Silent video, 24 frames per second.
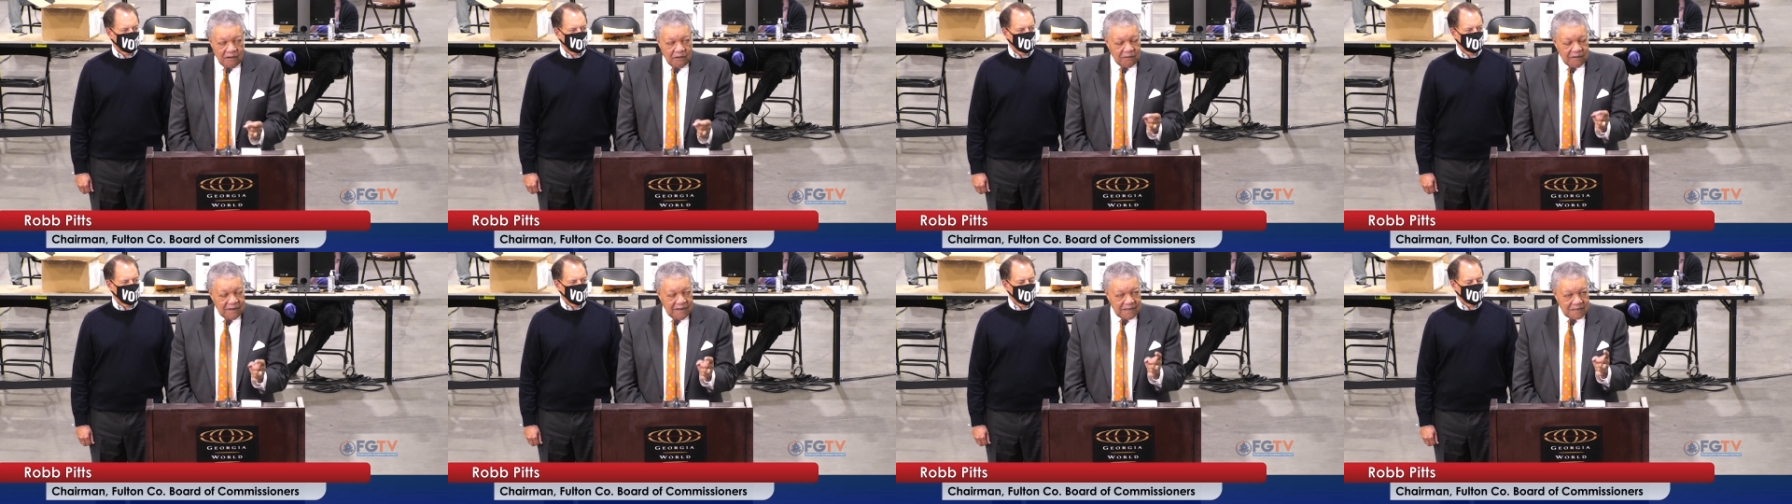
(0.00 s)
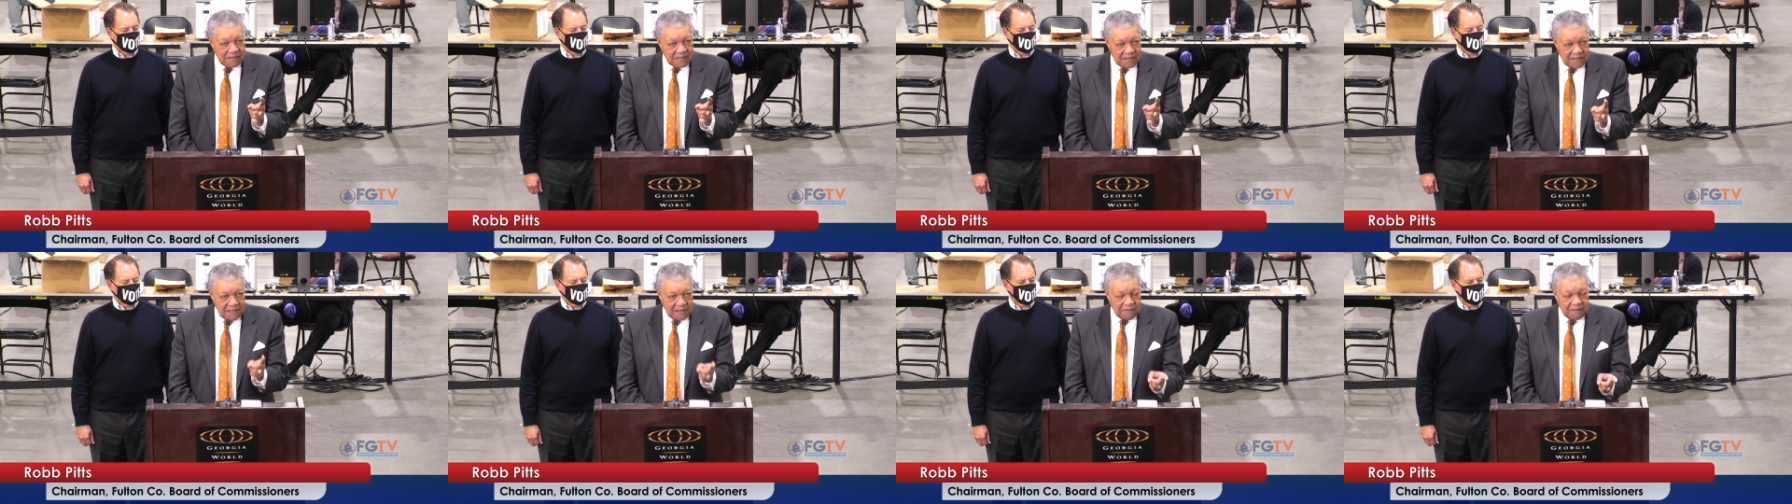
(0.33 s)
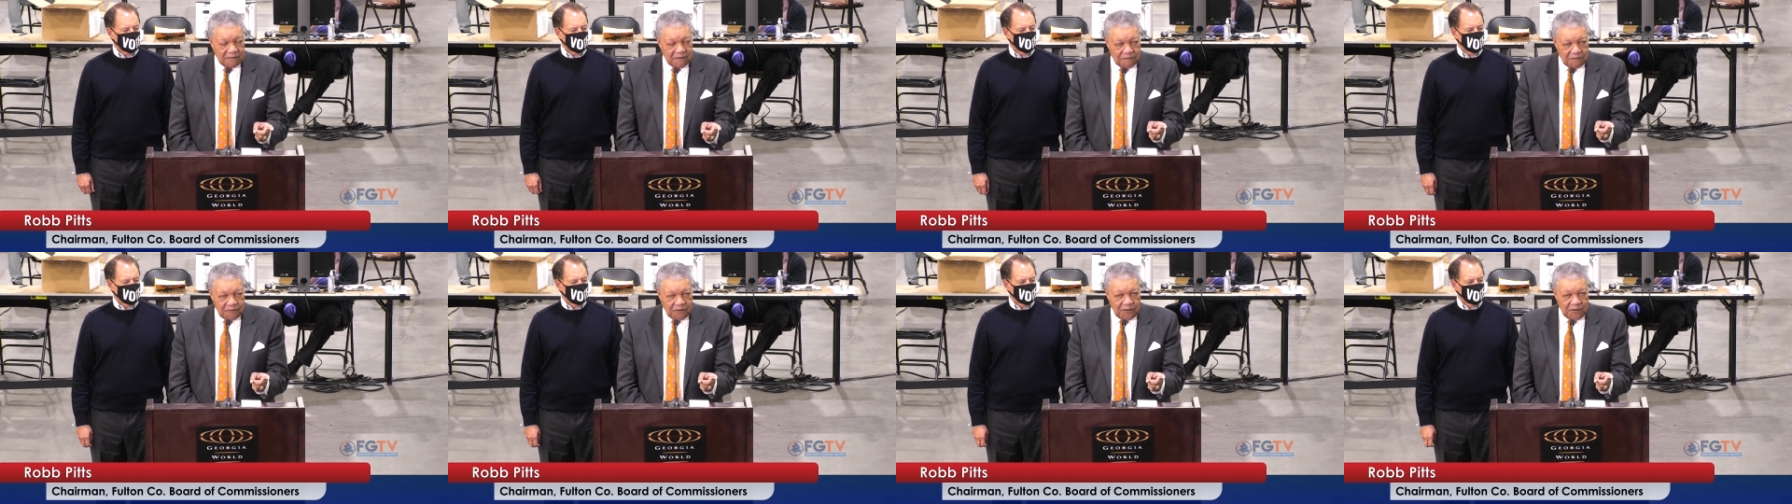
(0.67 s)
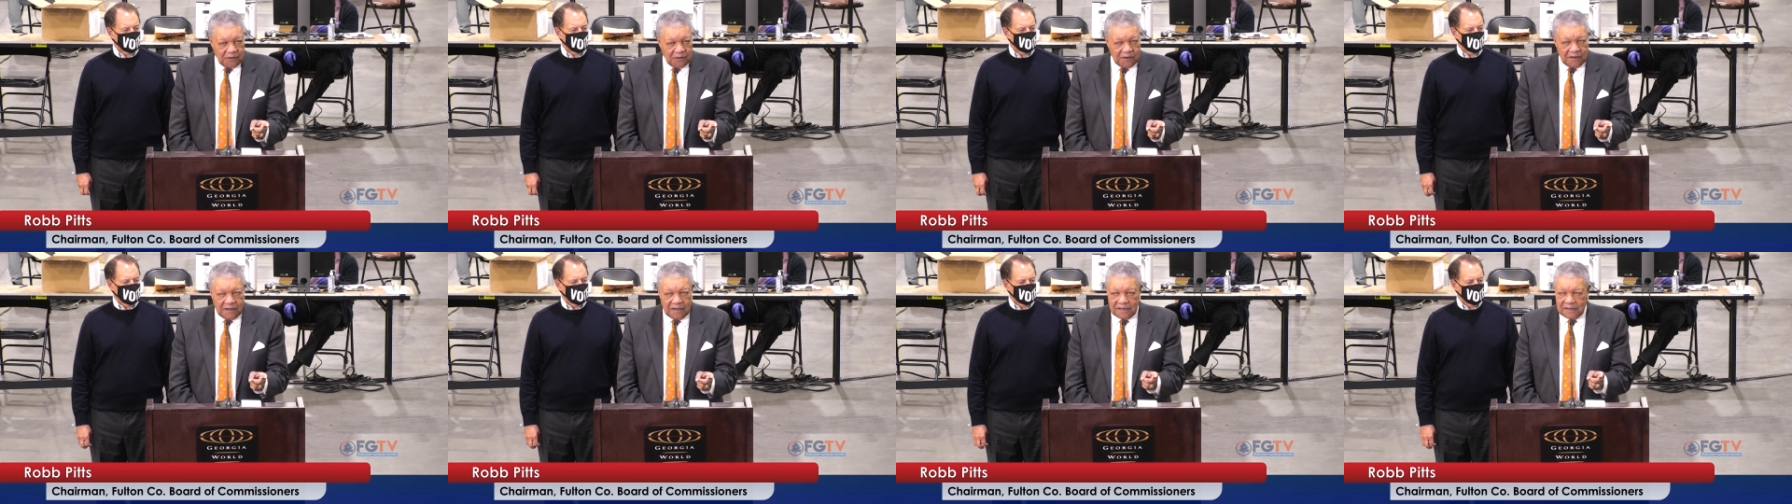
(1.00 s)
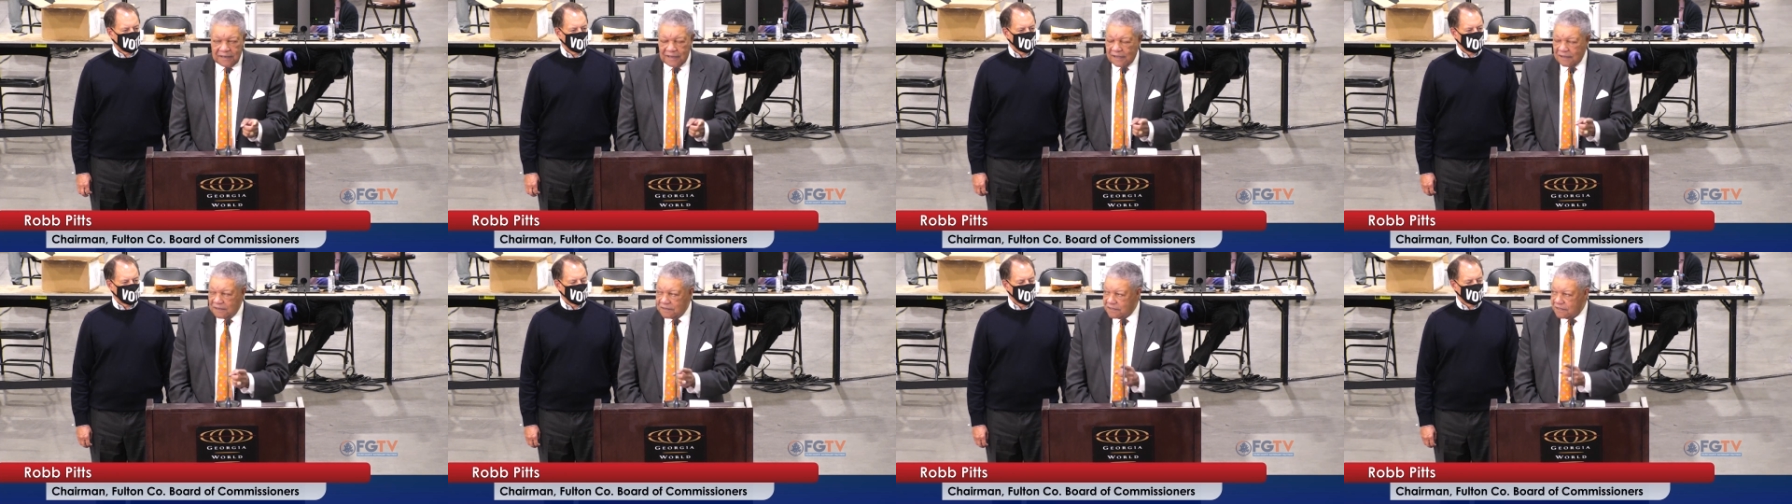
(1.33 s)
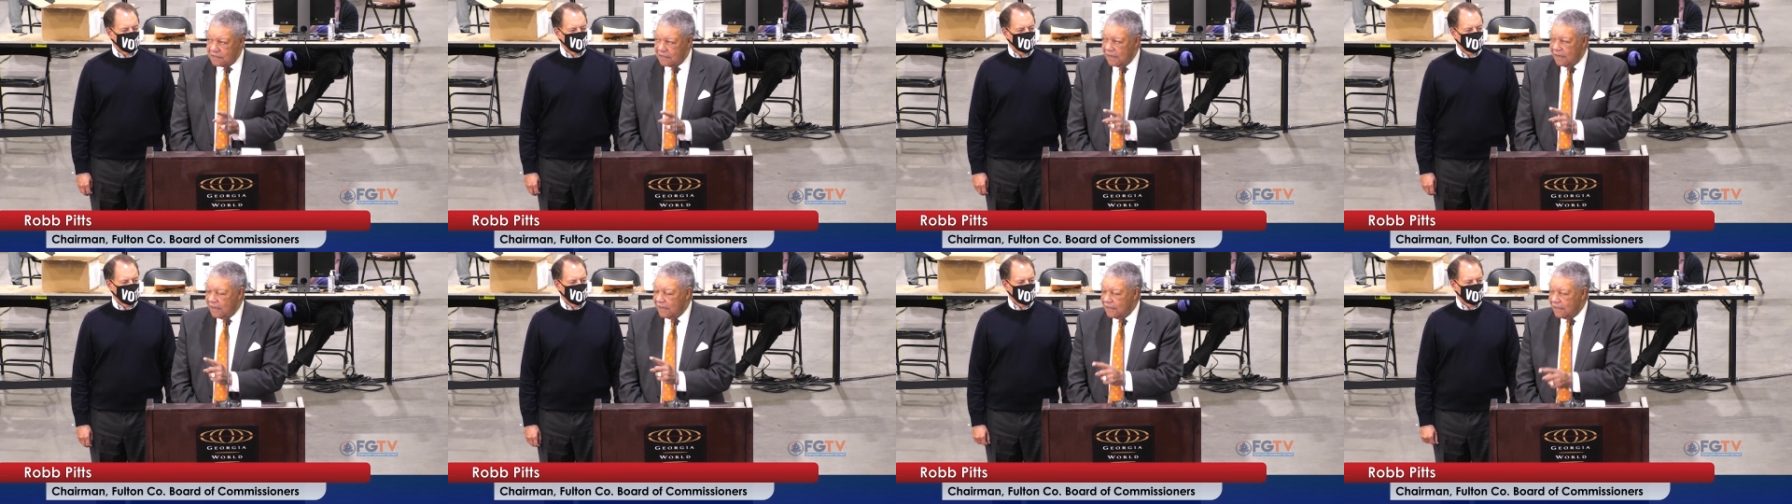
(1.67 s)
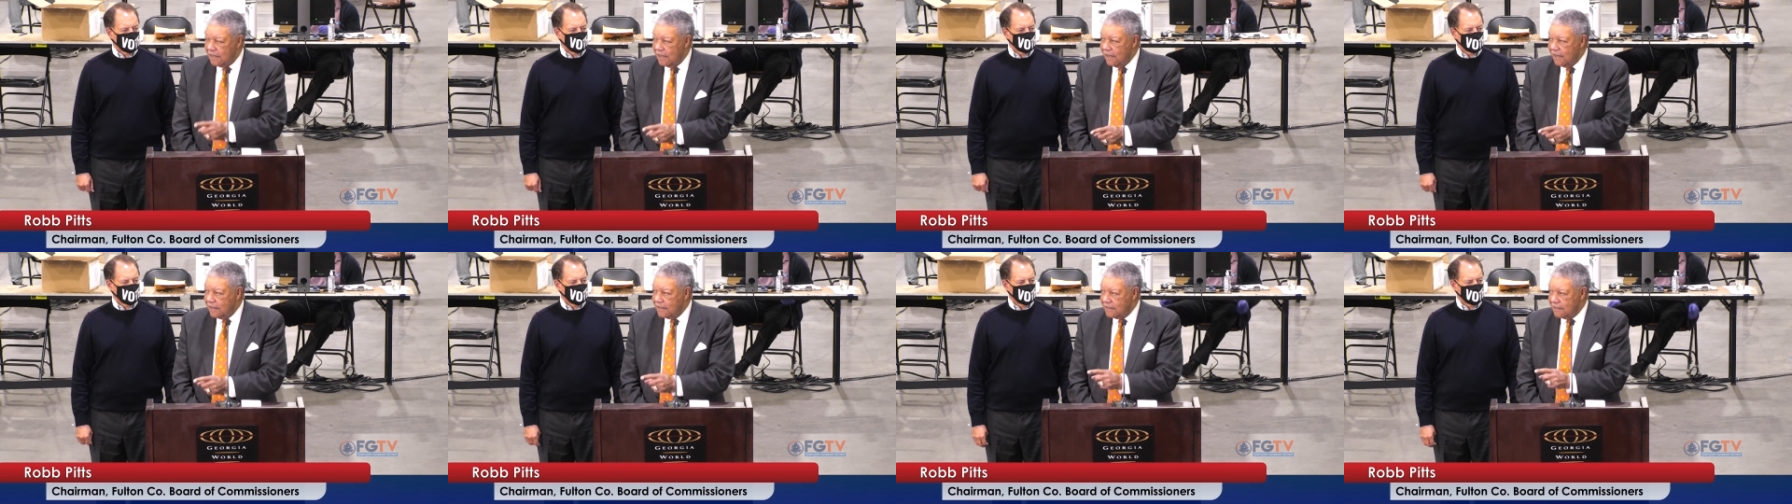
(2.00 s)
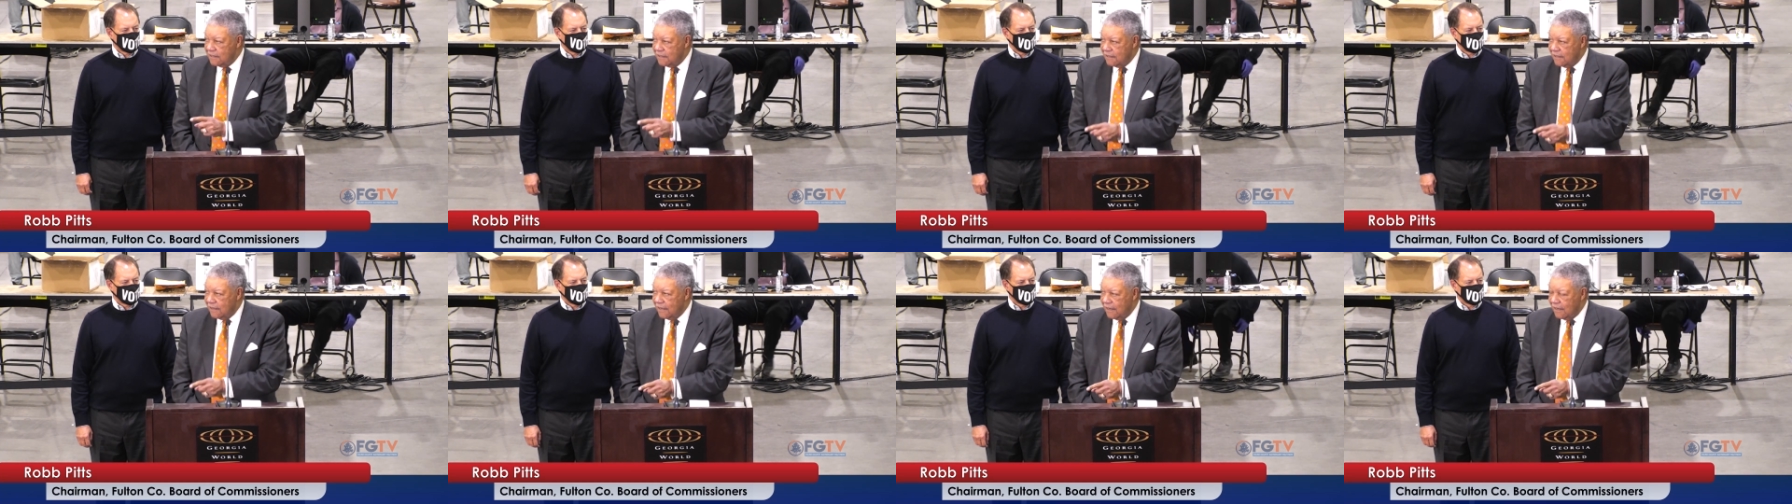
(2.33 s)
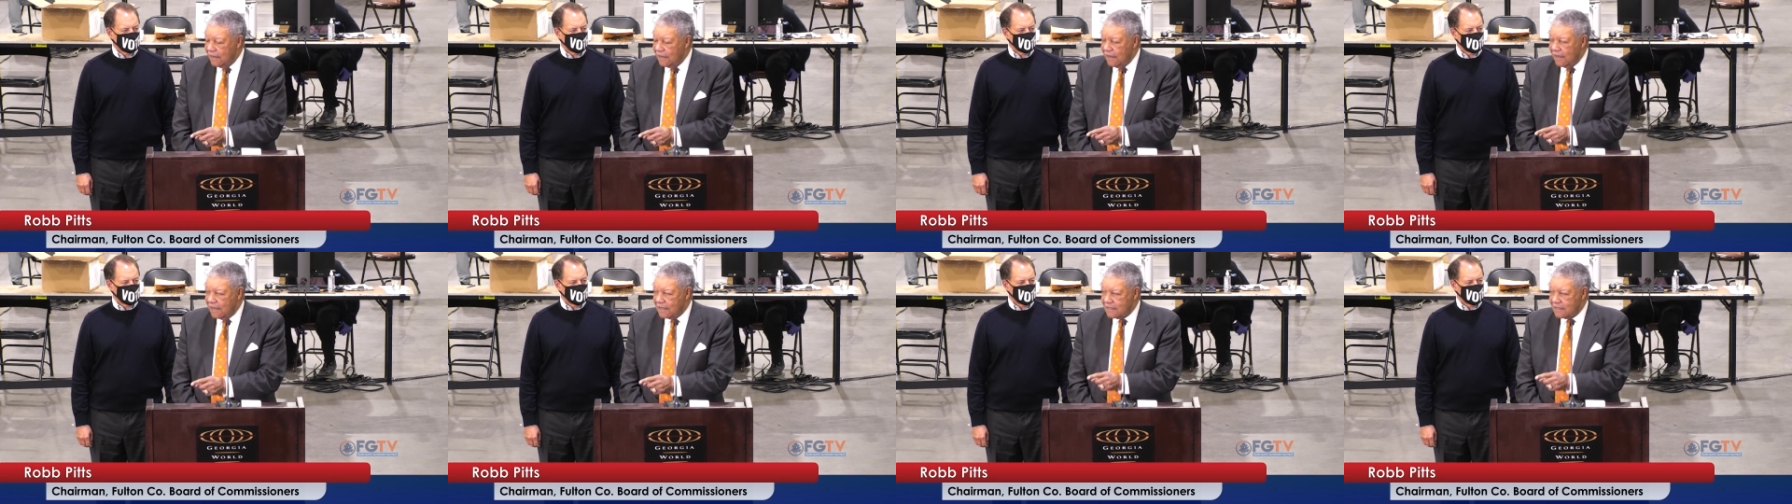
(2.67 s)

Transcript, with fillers: What I said before, and I'll say again today